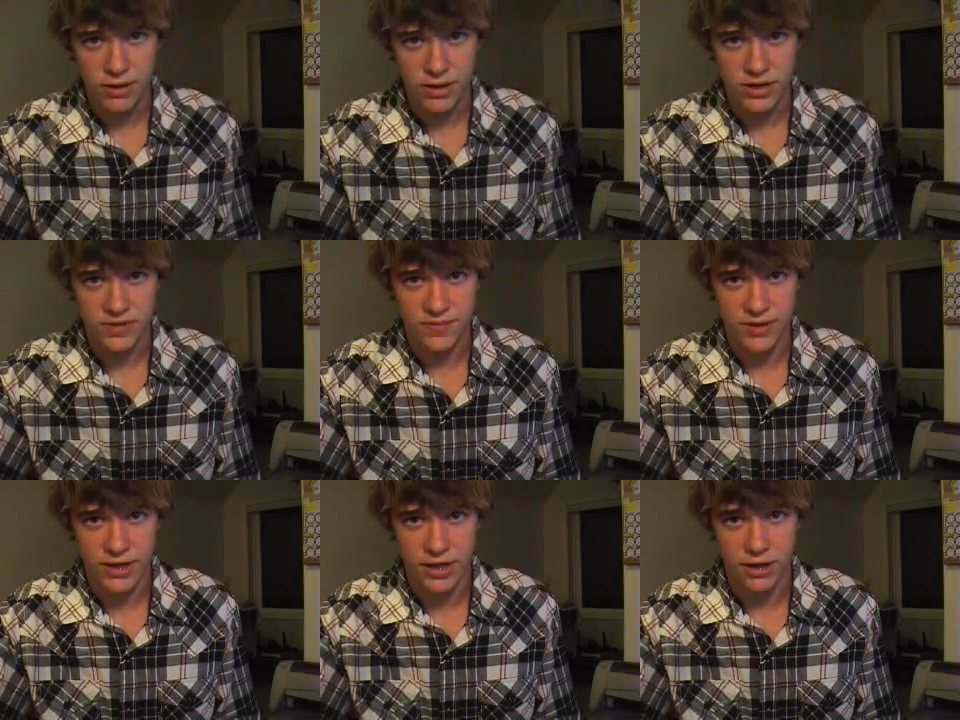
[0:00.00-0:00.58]
part of
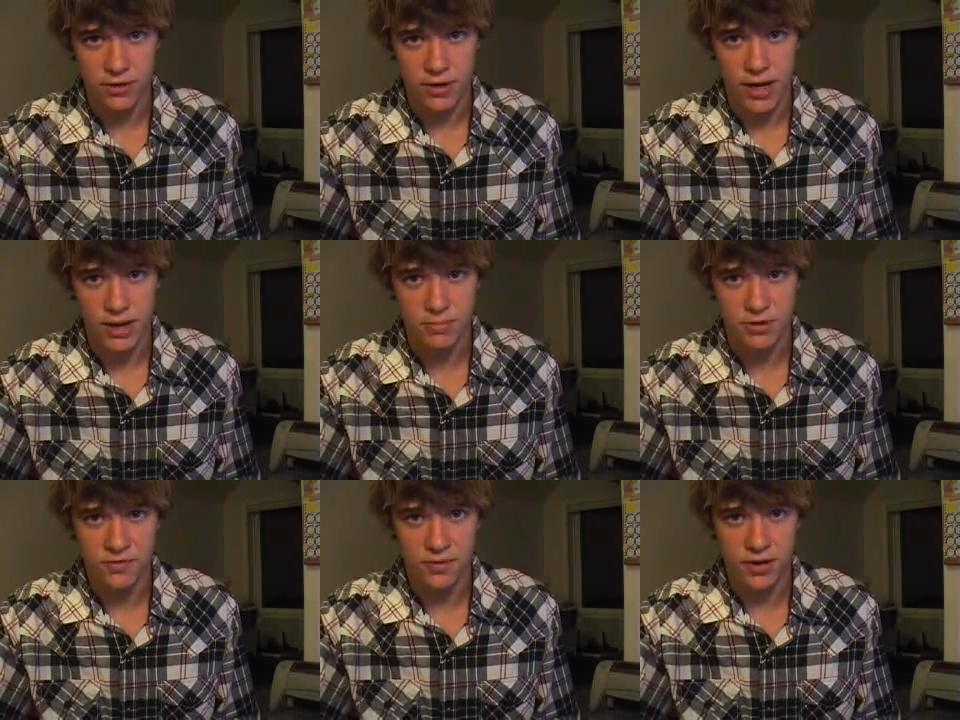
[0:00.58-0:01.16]
this video,
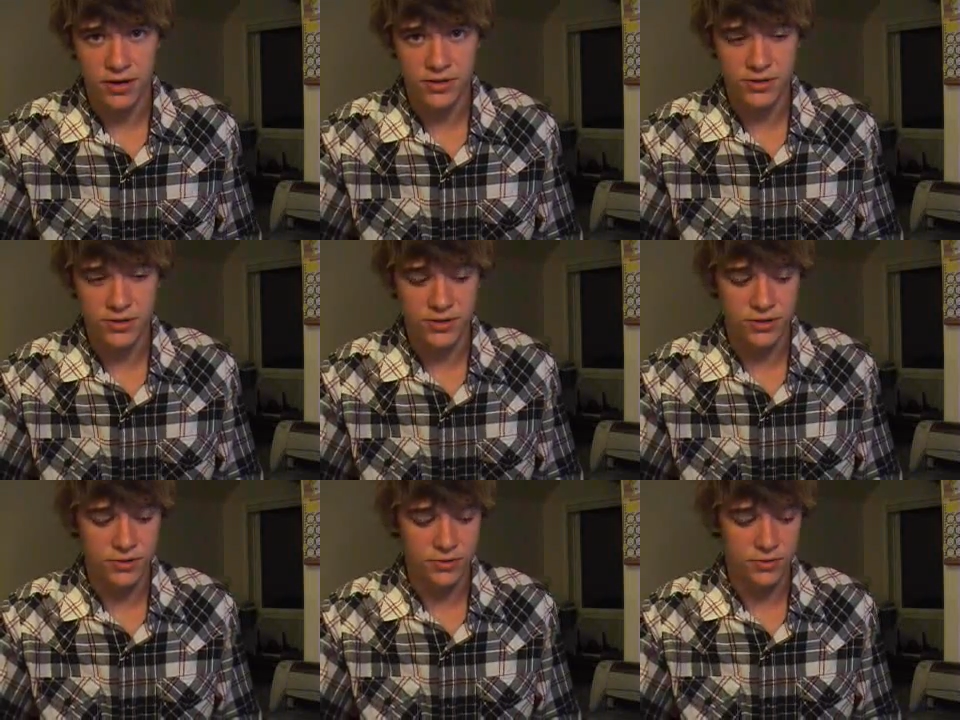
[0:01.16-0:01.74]
I move on
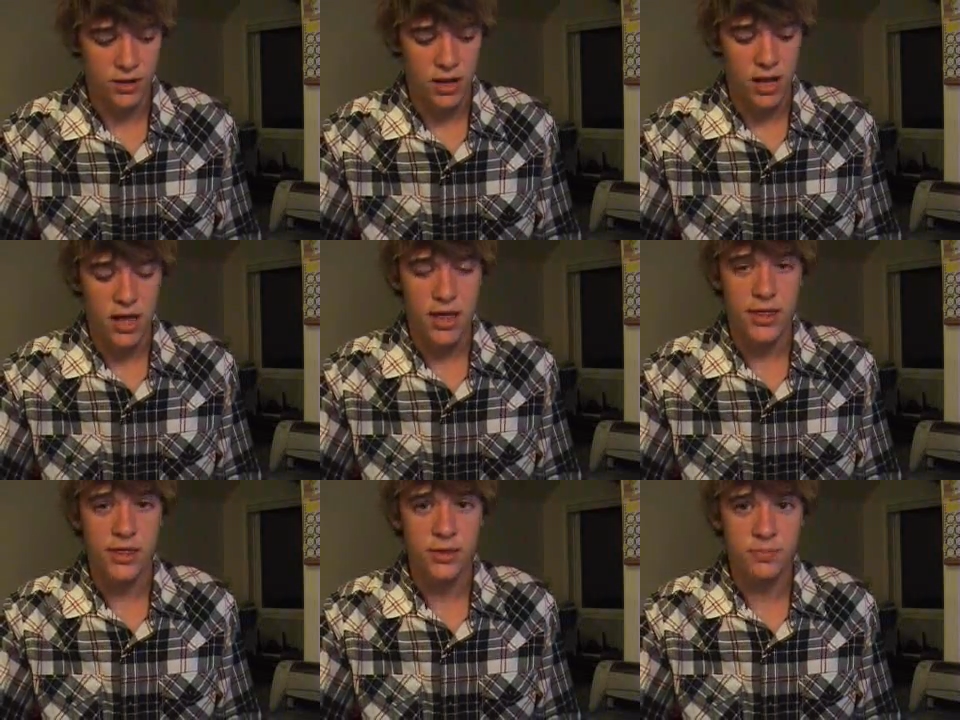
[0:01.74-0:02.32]
to
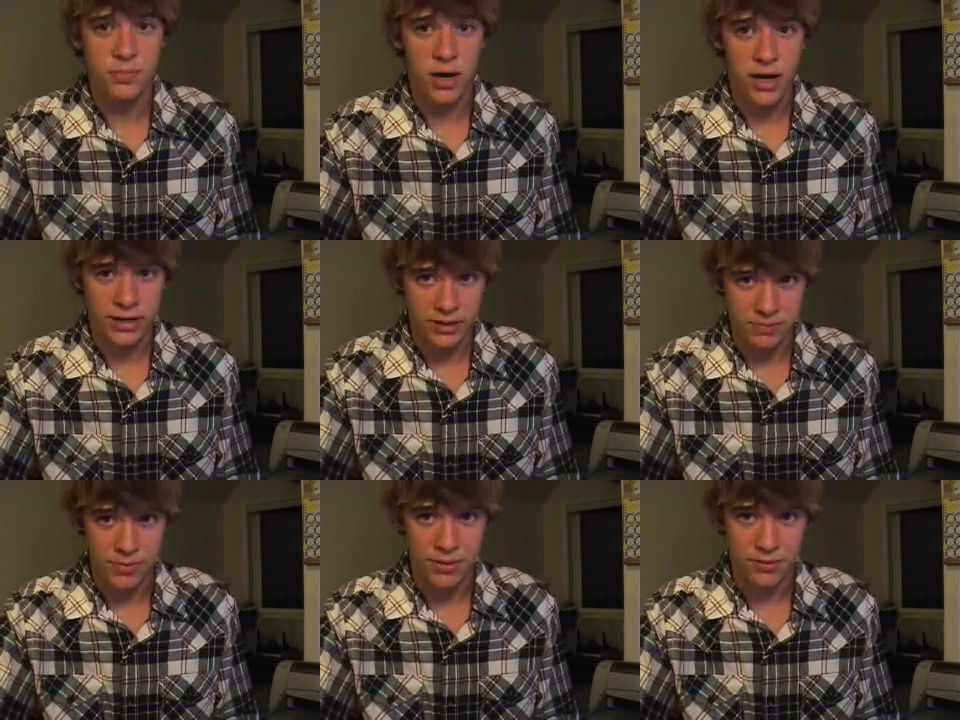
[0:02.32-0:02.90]
the
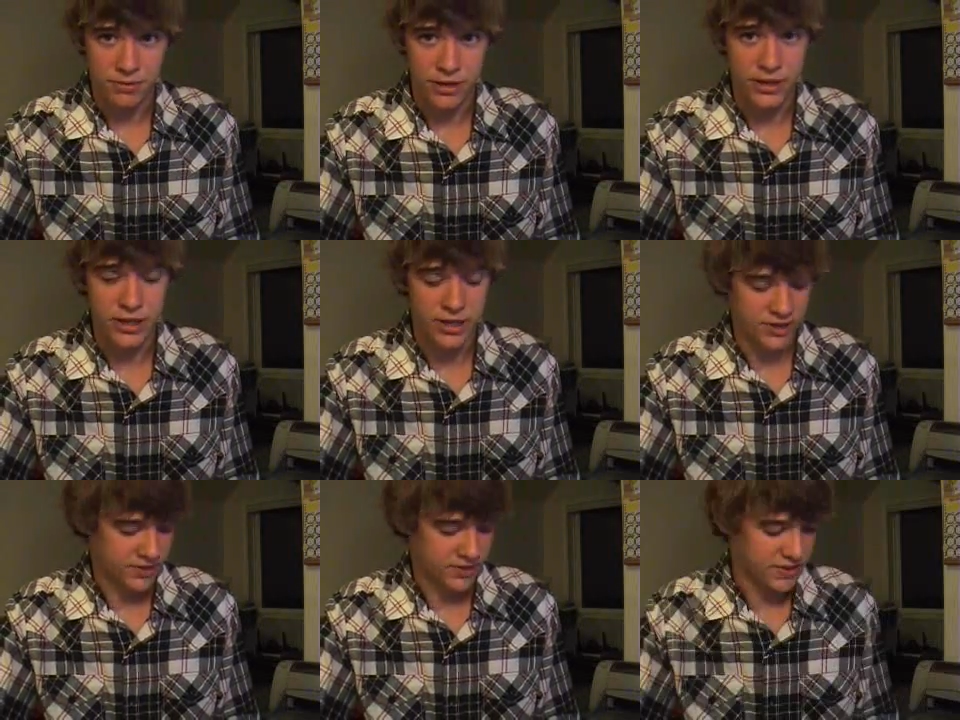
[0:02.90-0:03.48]
bottom 3
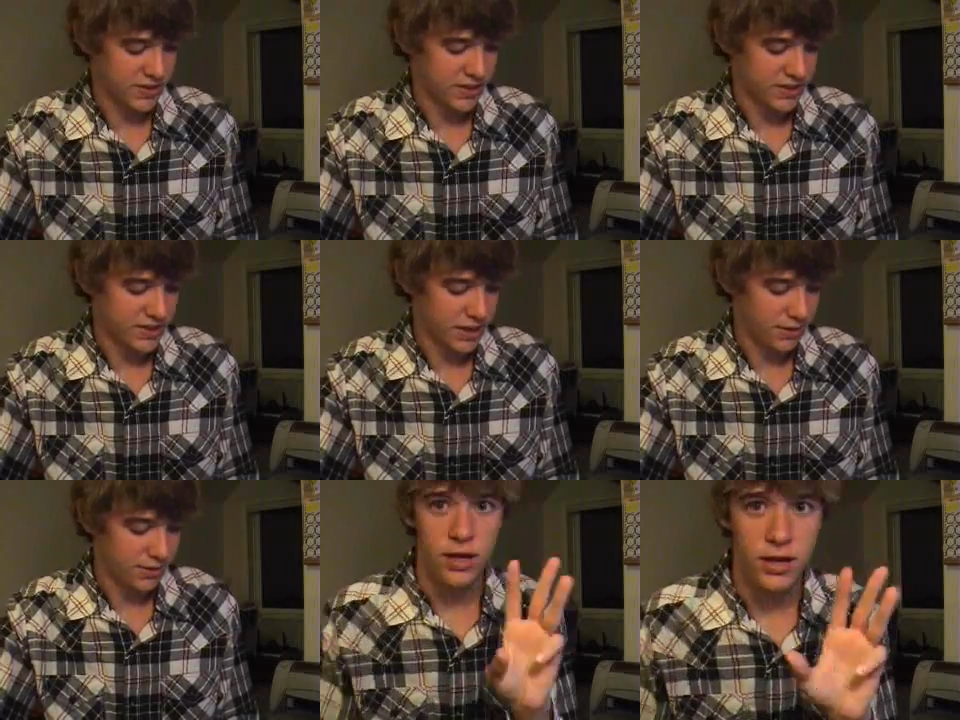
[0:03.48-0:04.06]
things of the
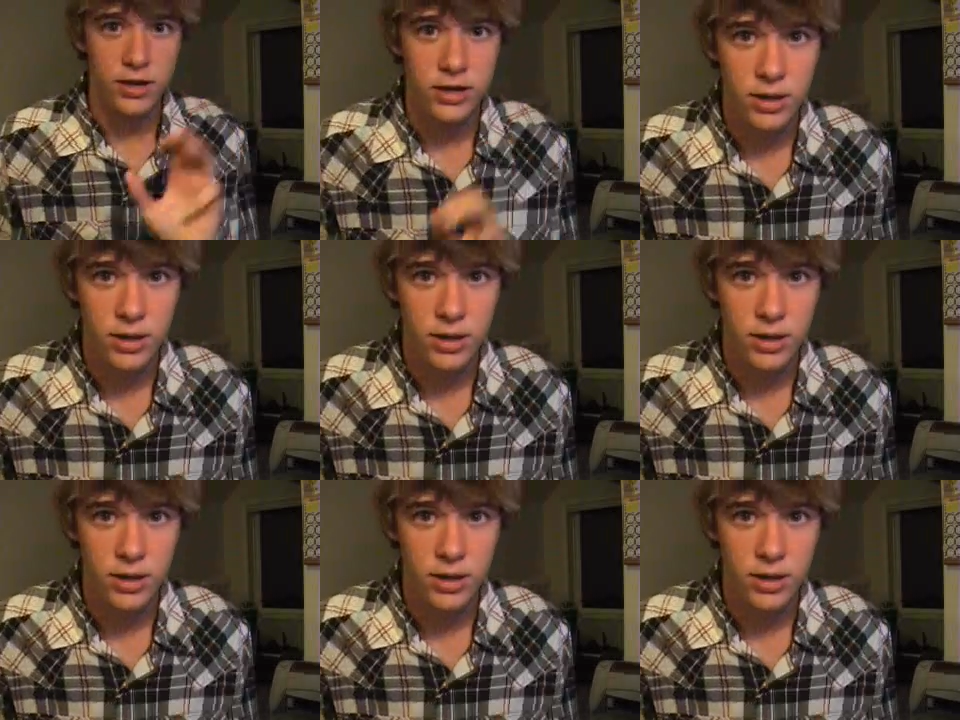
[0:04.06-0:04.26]
South.